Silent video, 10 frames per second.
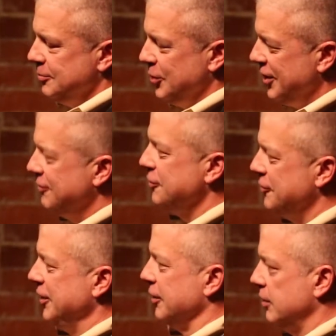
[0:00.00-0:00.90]
But never
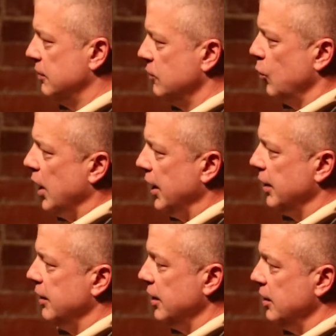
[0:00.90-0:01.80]
fear, this is
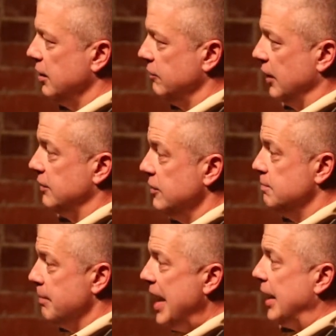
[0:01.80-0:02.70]
why they
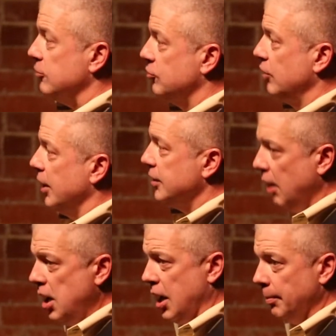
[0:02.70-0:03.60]
invented
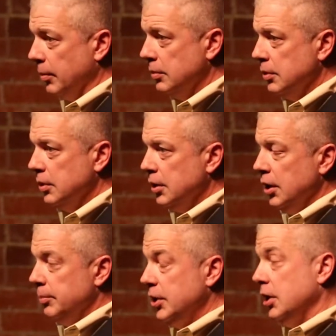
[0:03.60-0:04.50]
Match.com.
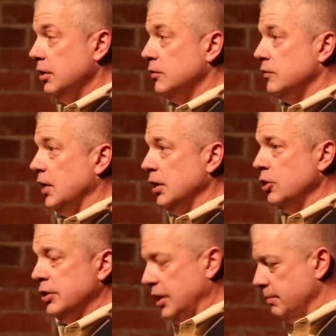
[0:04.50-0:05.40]
Because I
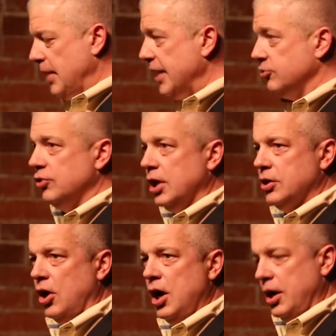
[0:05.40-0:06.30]
learned that
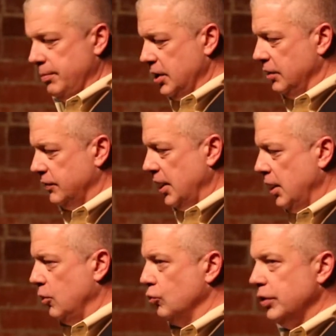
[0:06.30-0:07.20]
Match.com is
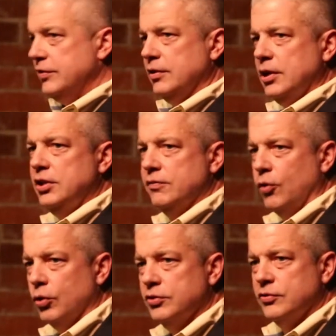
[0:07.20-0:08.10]
how recently
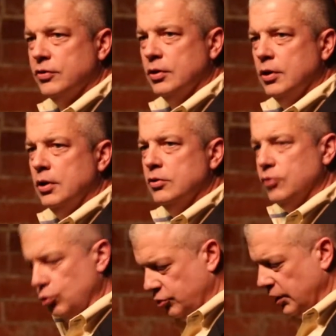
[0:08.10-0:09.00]
divorced,
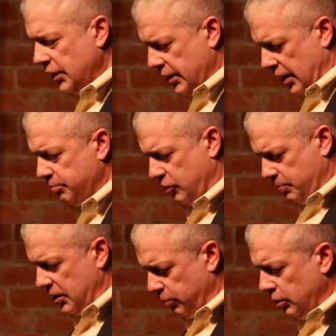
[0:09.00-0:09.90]
socially inept
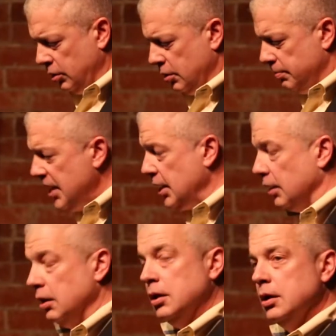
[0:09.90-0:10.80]
people meet.